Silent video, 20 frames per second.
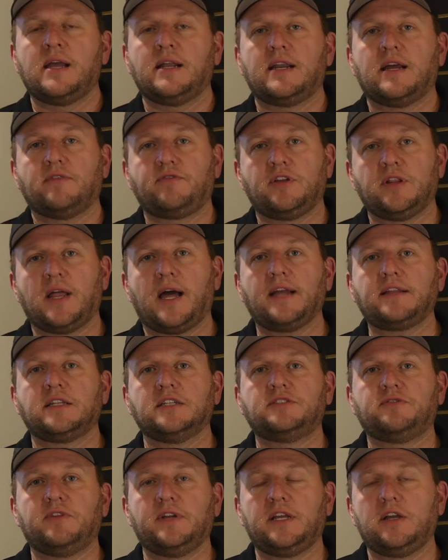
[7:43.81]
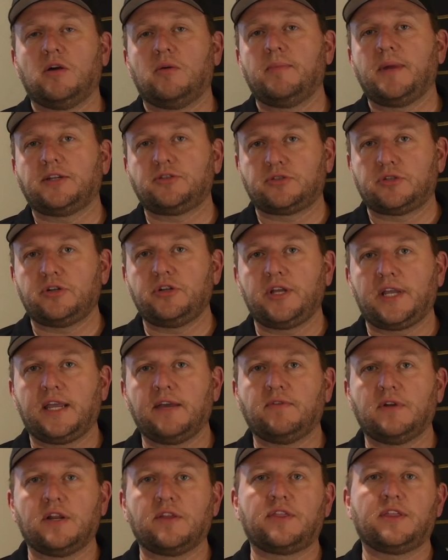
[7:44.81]
Now, if you like this video, make sure you
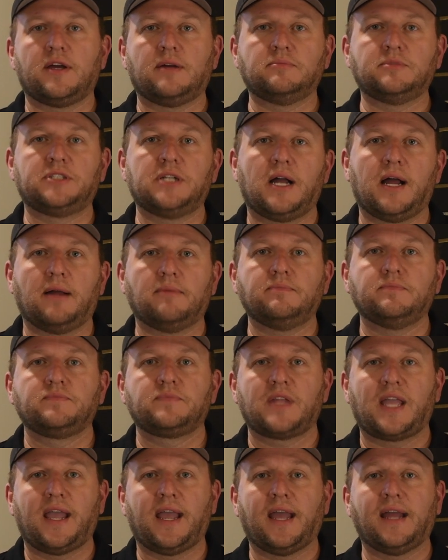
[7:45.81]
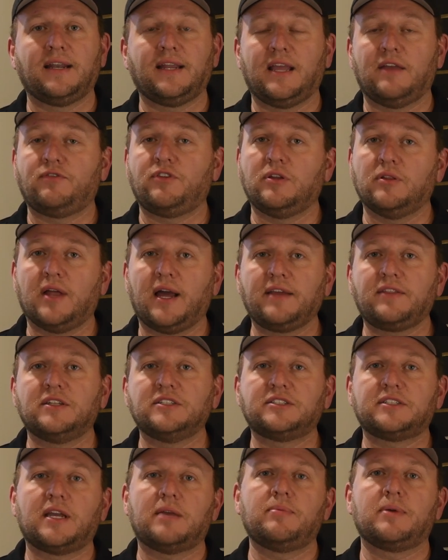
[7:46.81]
give it a thumbs up. And if you like
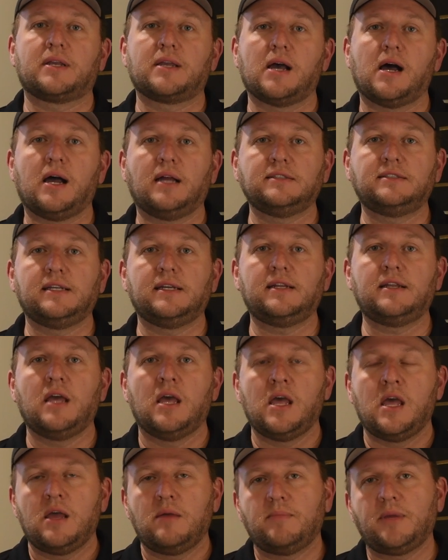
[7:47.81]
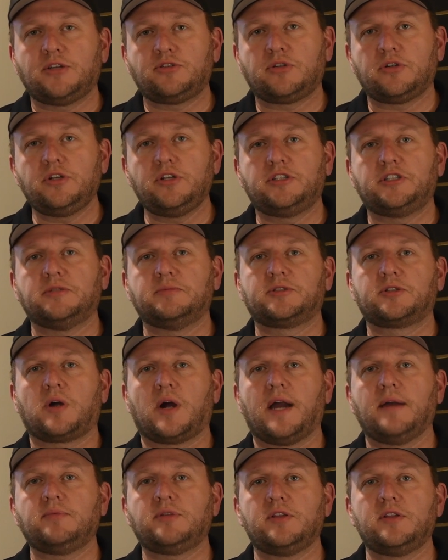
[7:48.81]
this type of content, make sure you
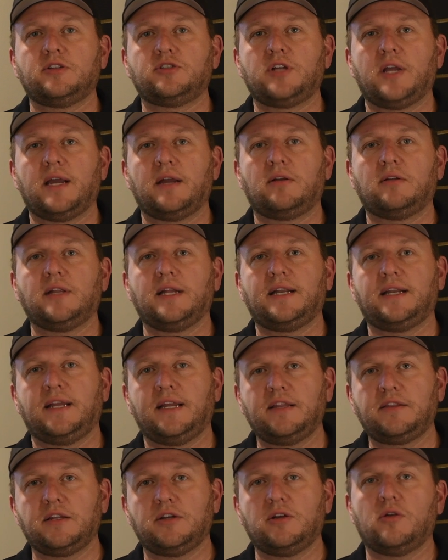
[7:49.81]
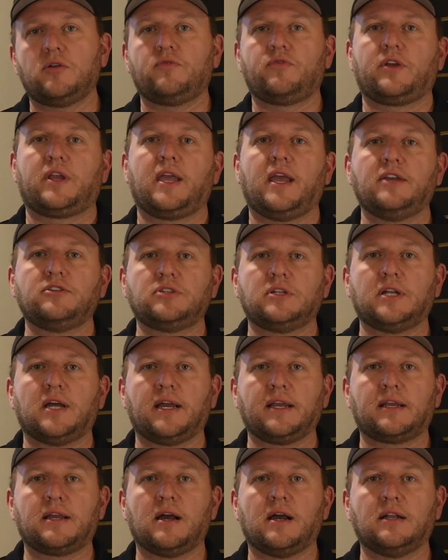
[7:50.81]
subscribe to the channel and hit the notification
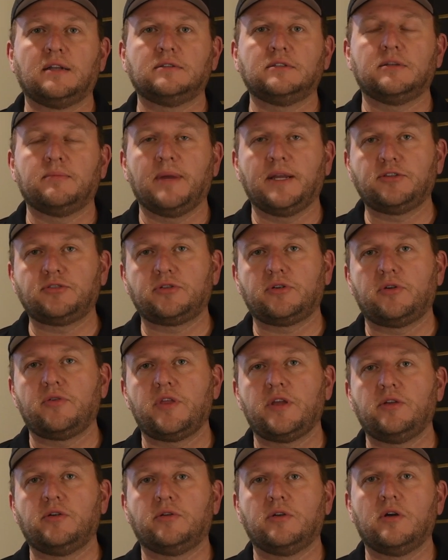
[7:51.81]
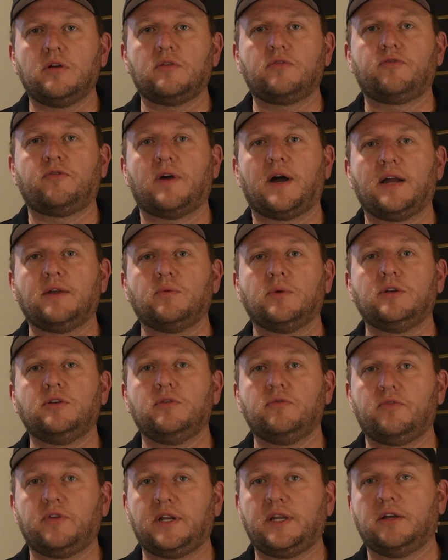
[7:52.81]
icon to make sure that you're notified when
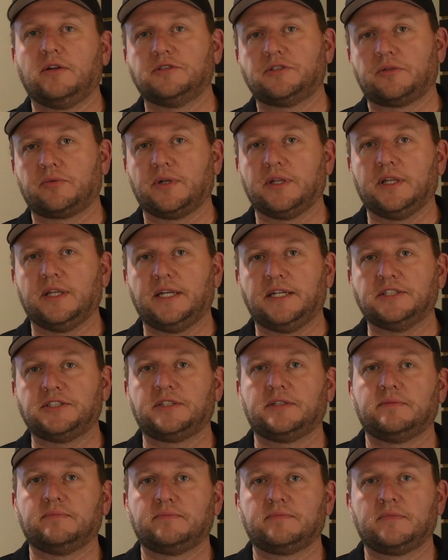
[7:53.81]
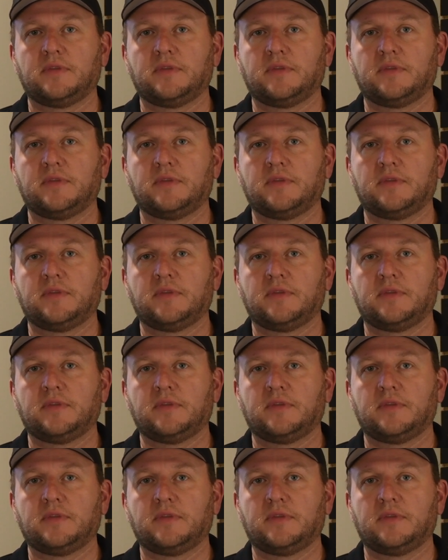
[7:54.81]
new videos are released.